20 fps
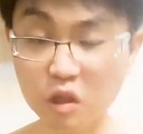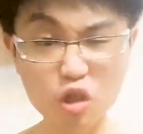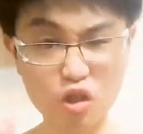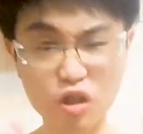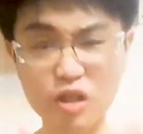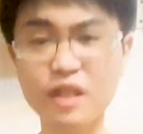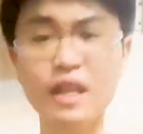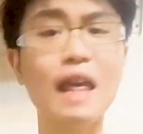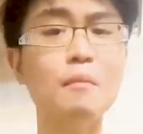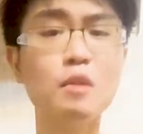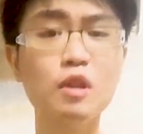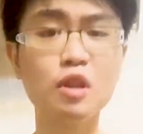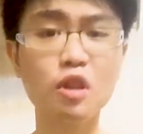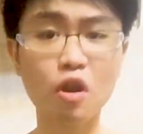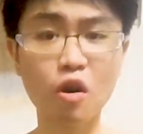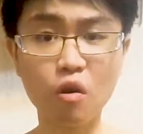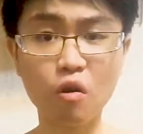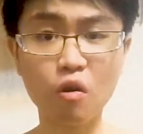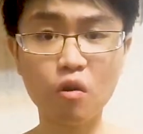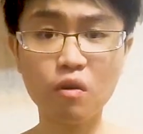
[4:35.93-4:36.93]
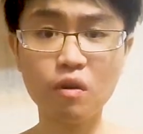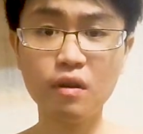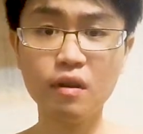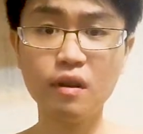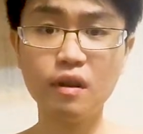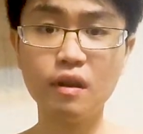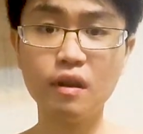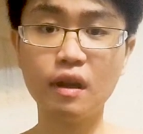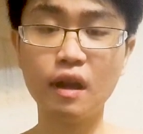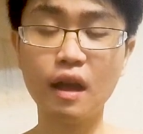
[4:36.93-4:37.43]
just let me know
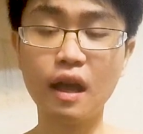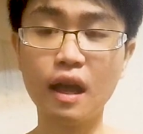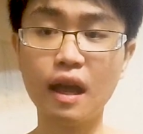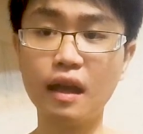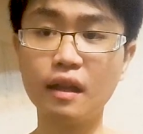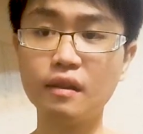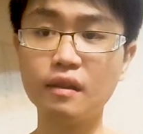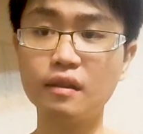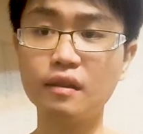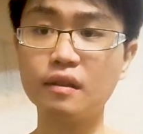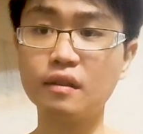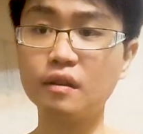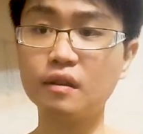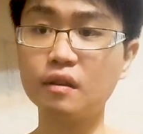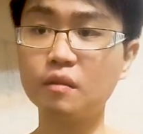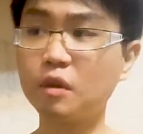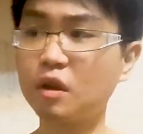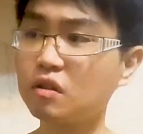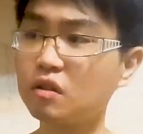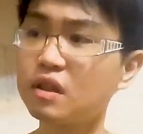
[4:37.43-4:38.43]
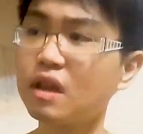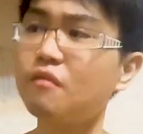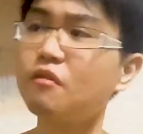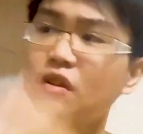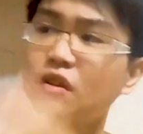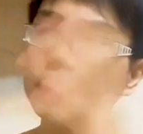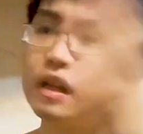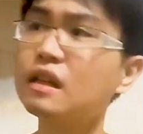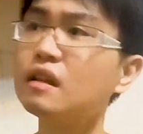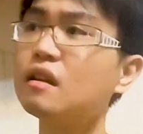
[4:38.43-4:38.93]
and uh, because
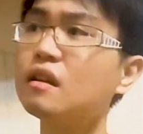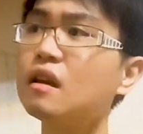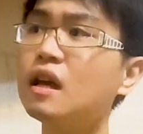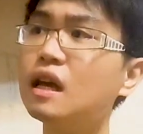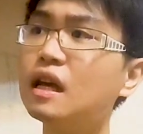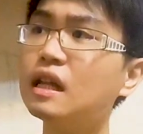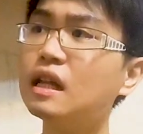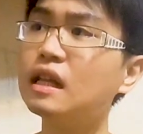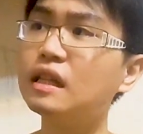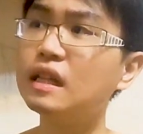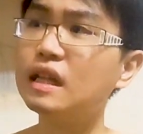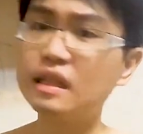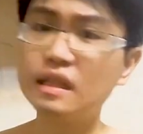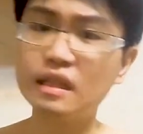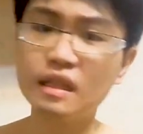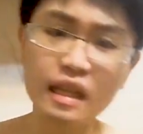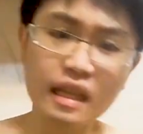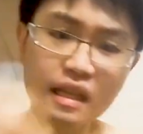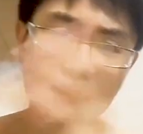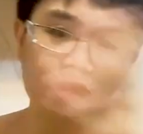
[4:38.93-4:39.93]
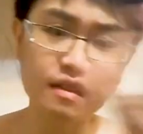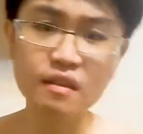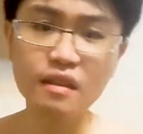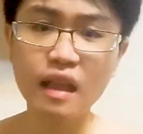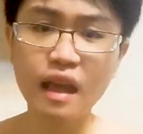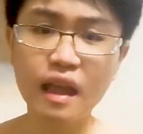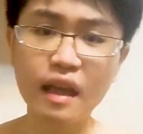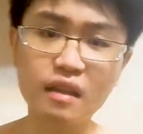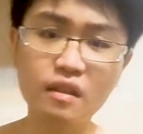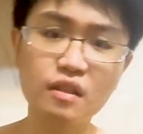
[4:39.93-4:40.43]
everything it isn't
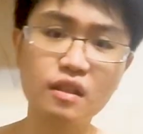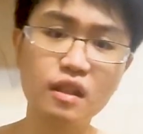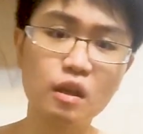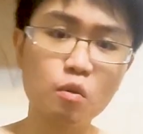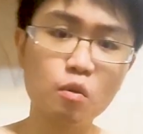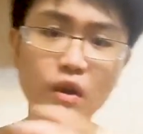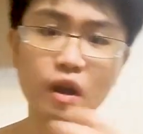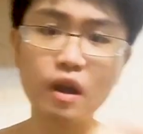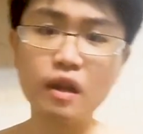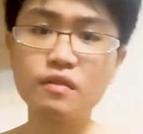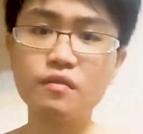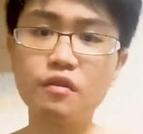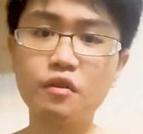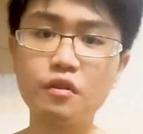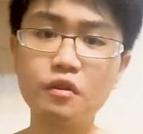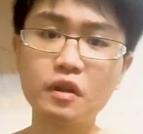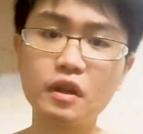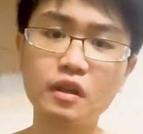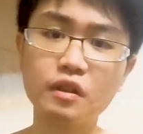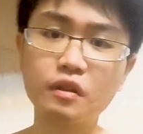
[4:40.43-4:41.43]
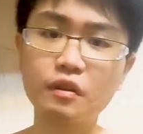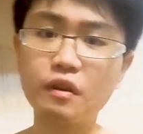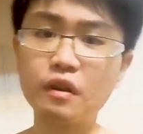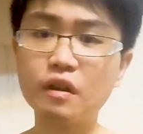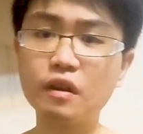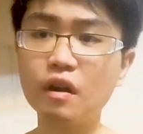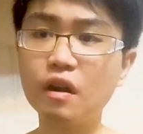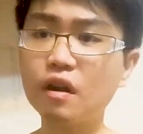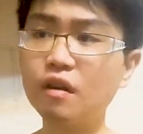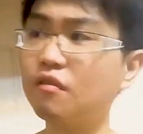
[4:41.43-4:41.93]
like synchronized very
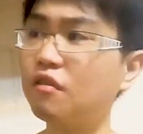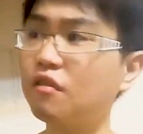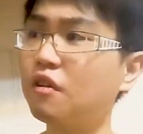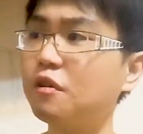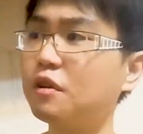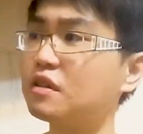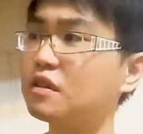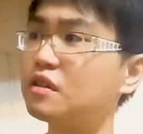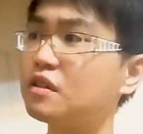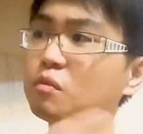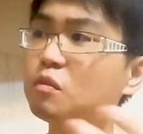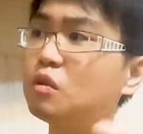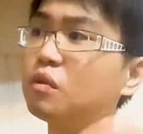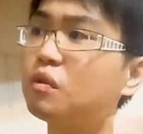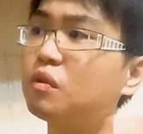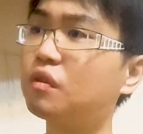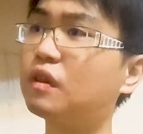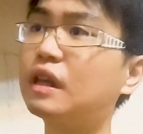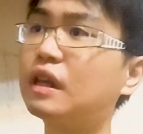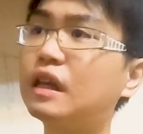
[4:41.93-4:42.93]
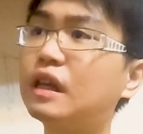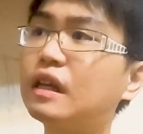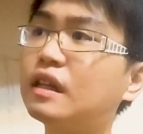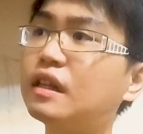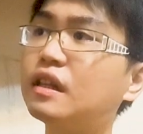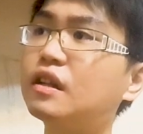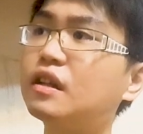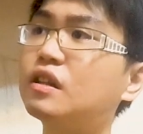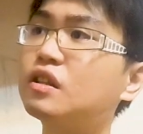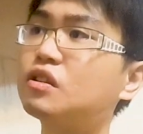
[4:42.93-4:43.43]
uh, very smoothly
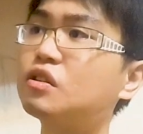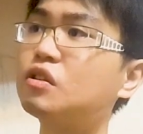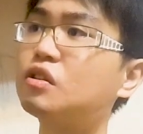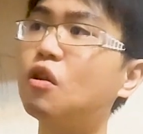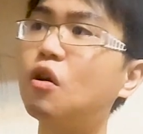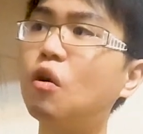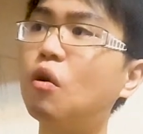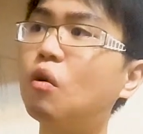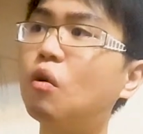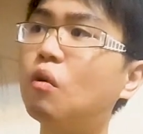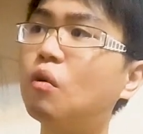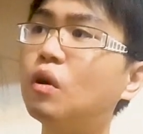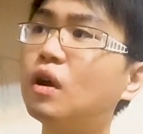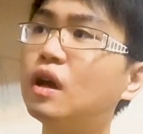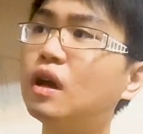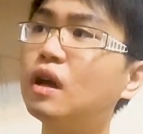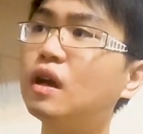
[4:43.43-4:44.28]
there's no